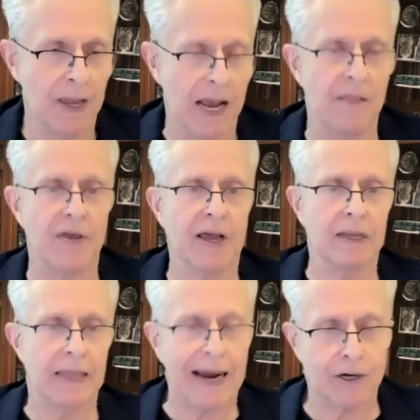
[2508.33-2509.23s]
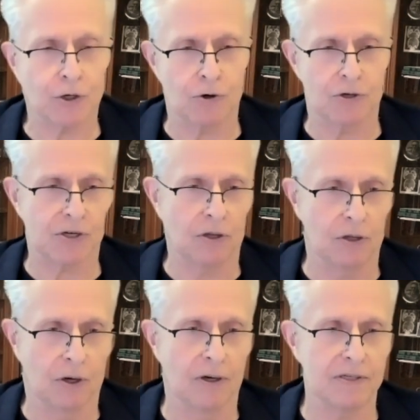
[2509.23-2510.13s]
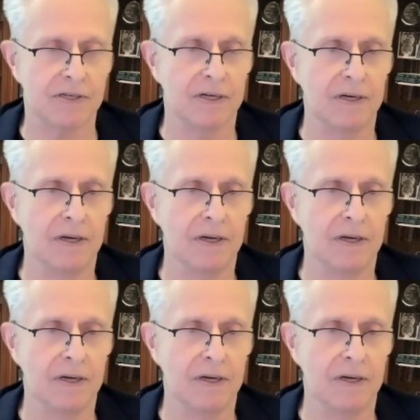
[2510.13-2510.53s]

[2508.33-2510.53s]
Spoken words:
and the Electors Clause,